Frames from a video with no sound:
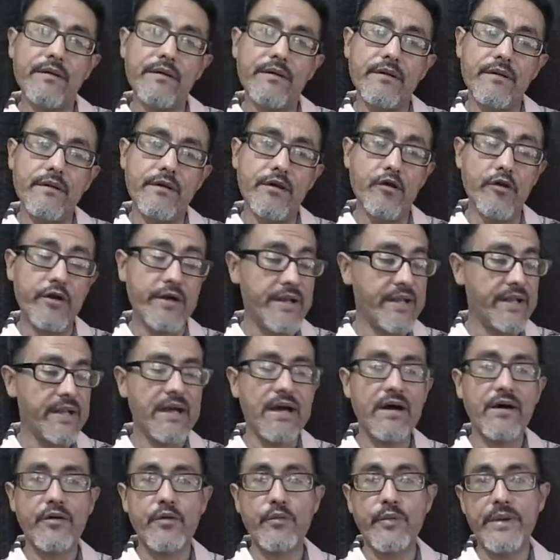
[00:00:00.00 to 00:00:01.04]
learning
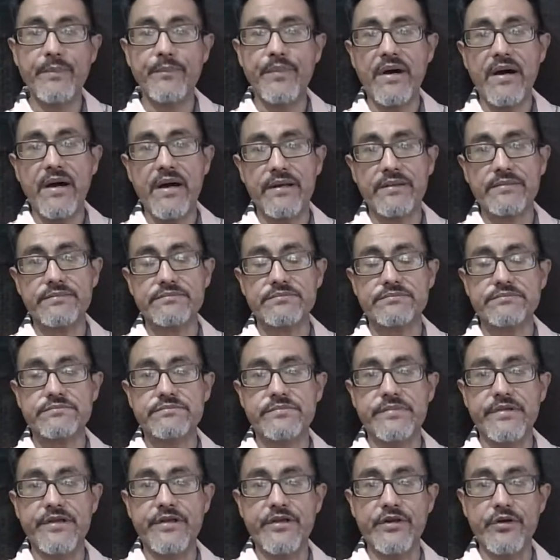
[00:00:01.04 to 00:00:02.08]
how to repot.
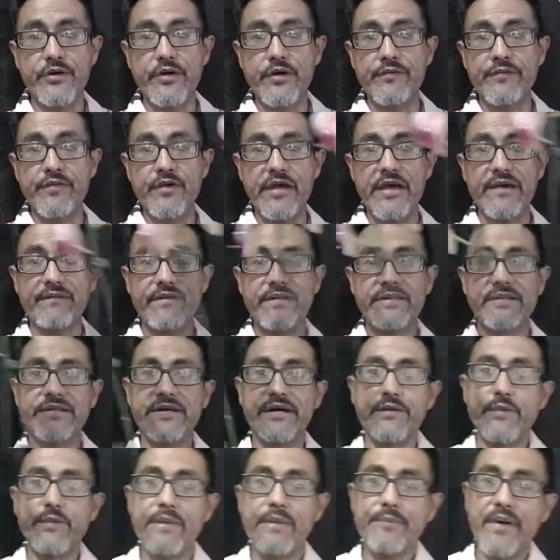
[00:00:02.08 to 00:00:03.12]
You know, if you haven't
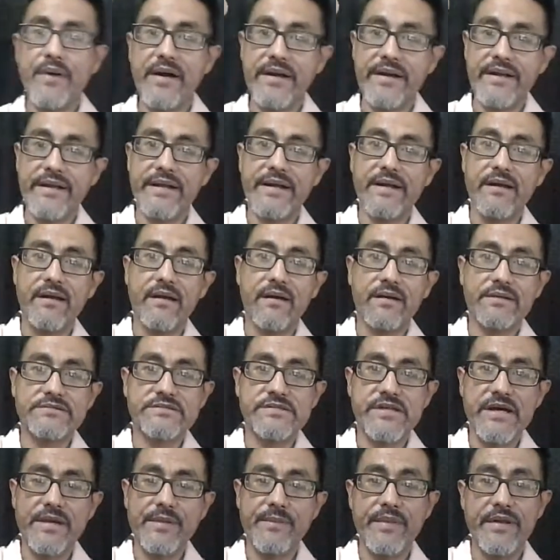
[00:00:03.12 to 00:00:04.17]
done repotting in a long
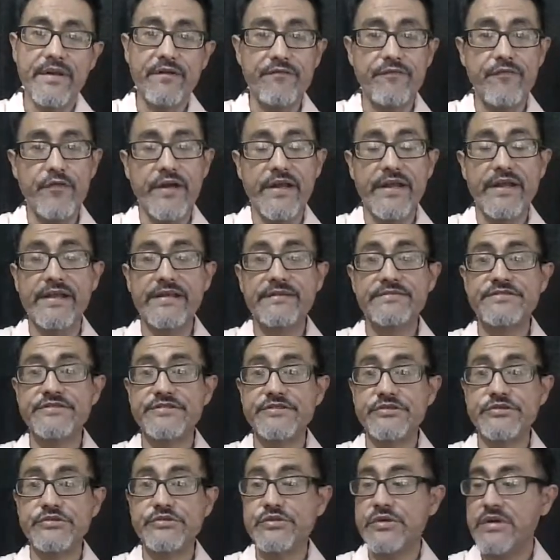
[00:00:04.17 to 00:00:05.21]
time and a friend gives
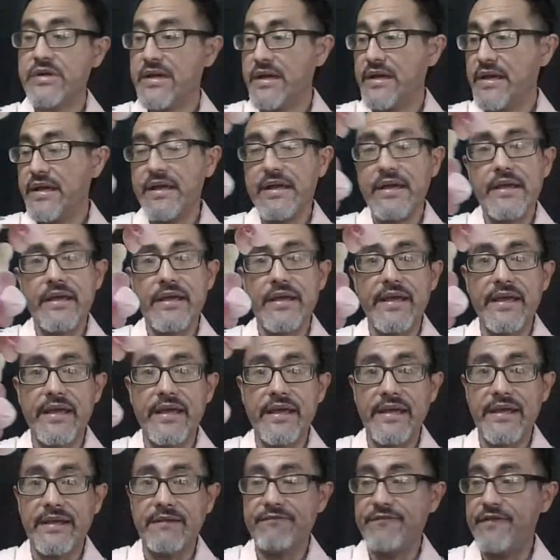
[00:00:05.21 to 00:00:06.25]
you
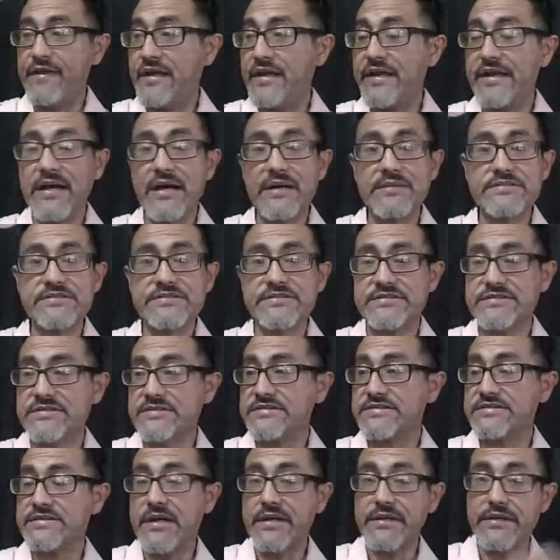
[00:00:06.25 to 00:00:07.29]
a Phalaenopsis
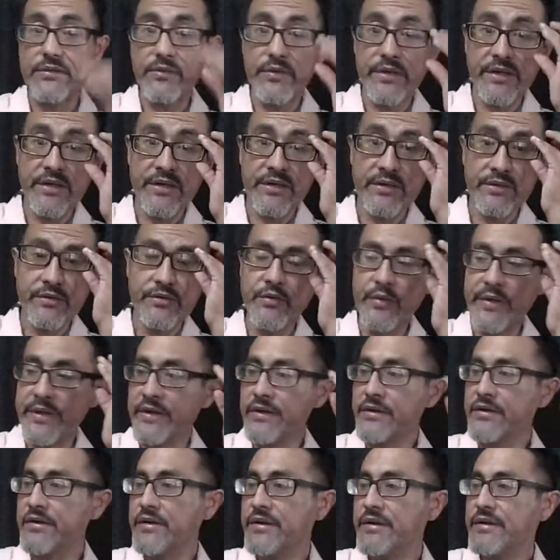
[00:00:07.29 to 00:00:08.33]
that's not doing
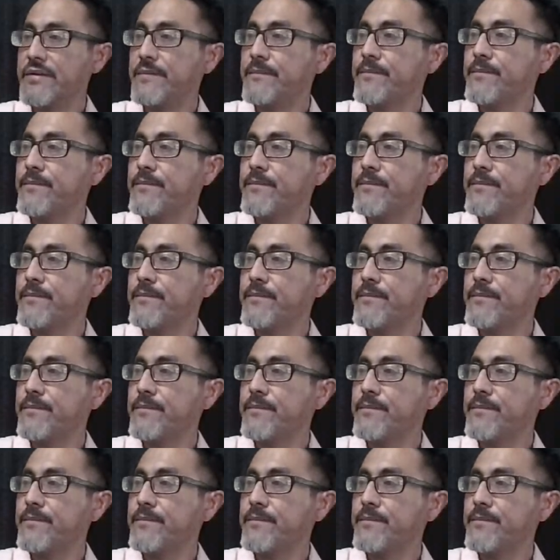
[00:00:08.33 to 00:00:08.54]
good,